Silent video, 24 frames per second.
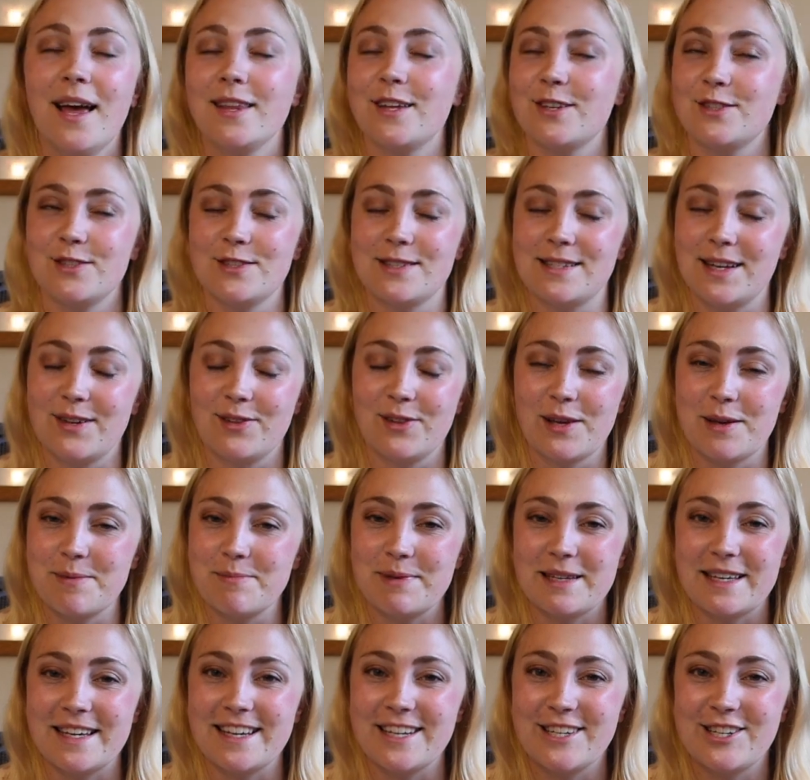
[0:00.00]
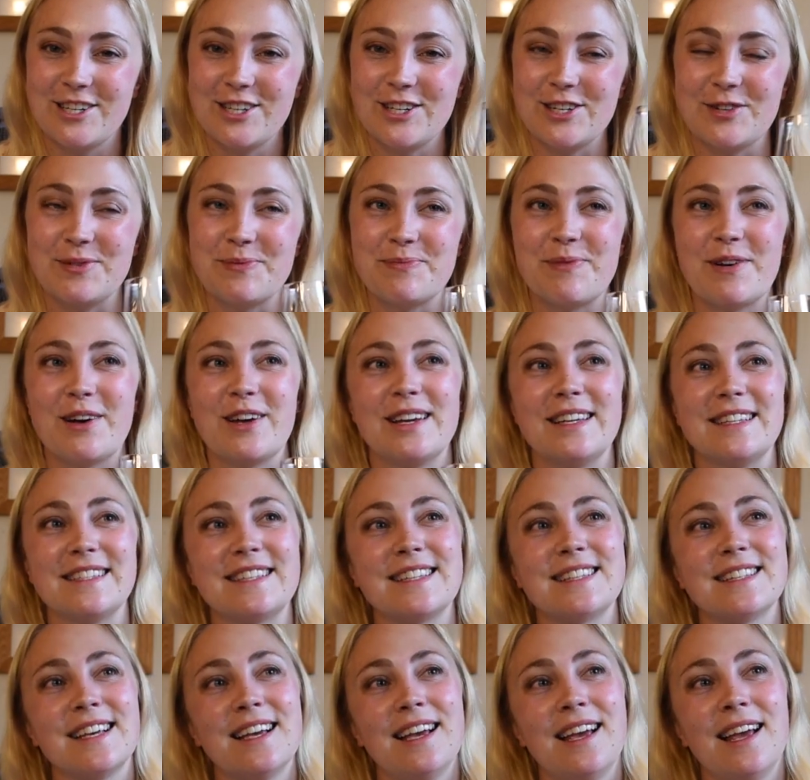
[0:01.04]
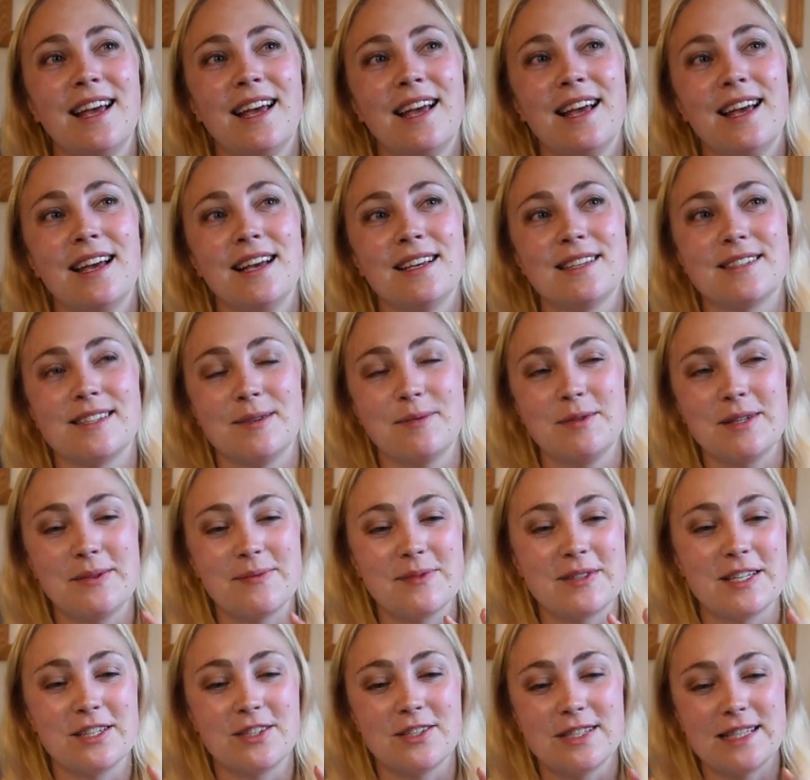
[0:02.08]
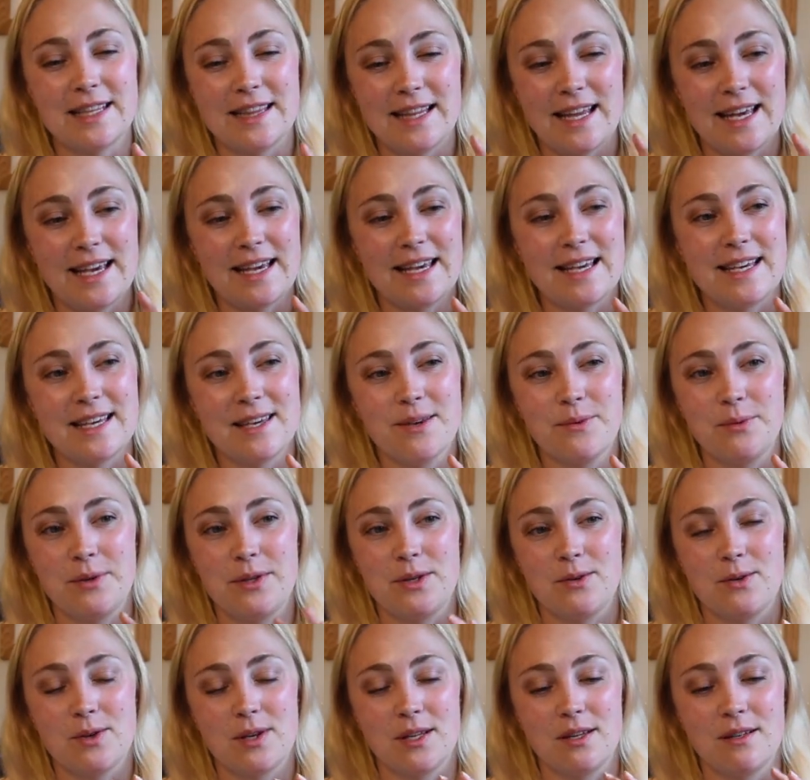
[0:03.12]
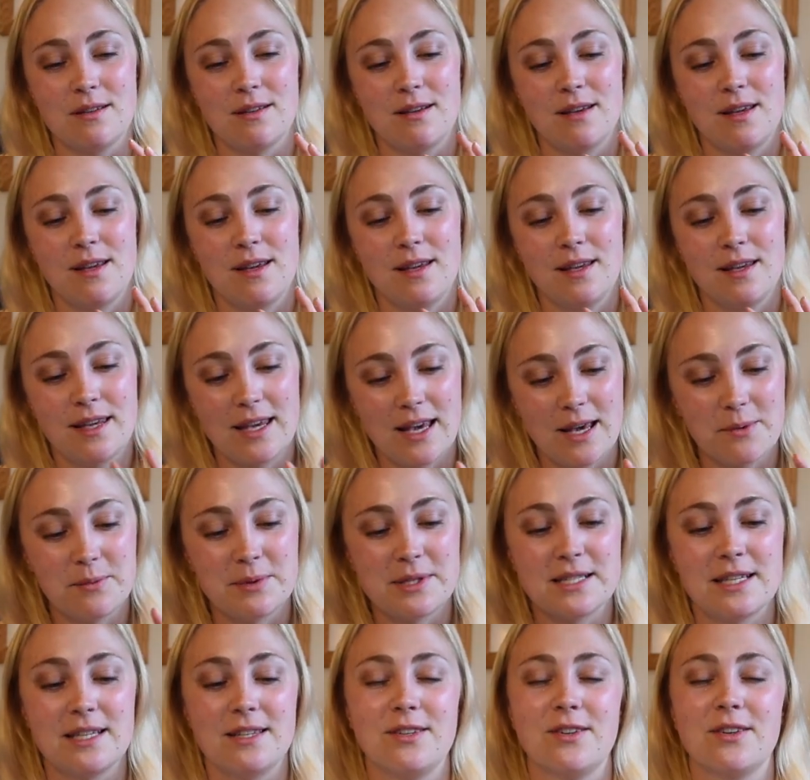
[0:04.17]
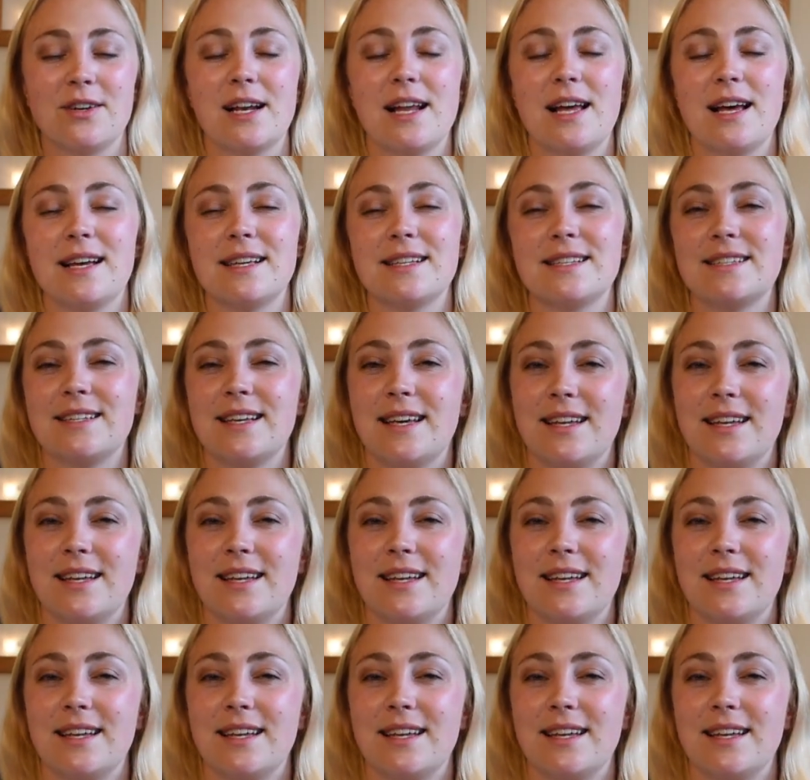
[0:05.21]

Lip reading: Doesn't sound like a big issue, but it's sometimes I just like when you can get a whiskey in your glass